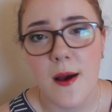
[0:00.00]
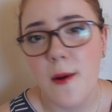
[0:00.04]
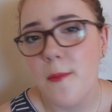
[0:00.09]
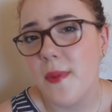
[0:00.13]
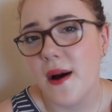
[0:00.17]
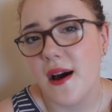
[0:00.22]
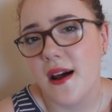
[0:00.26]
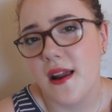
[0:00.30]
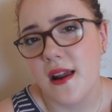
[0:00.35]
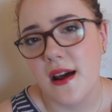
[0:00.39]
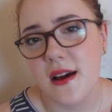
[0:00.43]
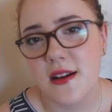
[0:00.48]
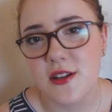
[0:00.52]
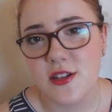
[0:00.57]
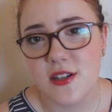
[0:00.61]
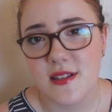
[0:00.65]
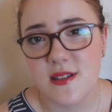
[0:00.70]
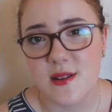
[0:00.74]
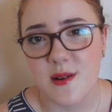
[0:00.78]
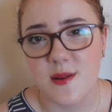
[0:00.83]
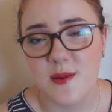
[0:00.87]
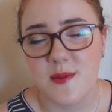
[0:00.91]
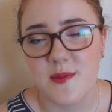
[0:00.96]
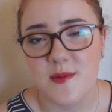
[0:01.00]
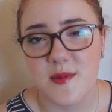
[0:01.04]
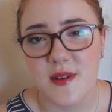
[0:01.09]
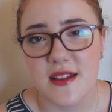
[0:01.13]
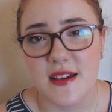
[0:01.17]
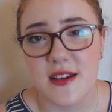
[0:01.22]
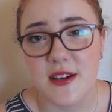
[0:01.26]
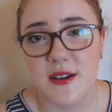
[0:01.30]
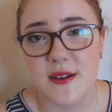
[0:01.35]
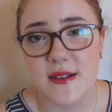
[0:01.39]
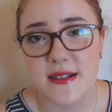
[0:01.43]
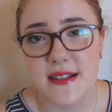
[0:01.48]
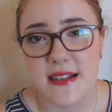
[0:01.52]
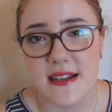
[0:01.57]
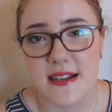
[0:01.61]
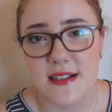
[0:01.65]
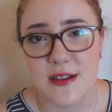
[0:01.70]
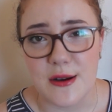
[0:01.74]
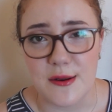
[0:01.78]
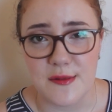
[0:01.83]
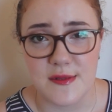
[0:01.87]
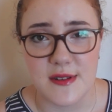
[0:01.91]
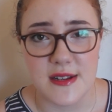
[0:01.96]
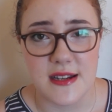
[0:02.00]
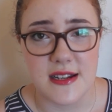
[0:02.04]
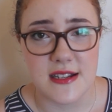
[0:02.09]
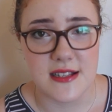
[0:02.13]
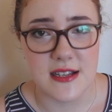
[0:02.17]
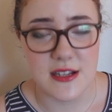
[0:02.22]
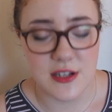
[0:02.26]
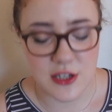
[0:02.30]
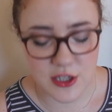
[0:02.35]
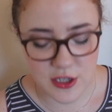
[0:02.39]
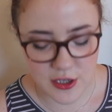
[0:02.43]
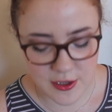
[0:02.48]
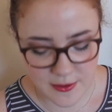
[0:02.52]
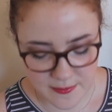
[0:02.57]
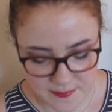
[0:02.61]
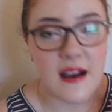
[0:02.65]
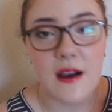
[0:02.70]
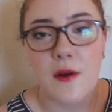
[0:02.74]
but I just don't really use it as often as I should.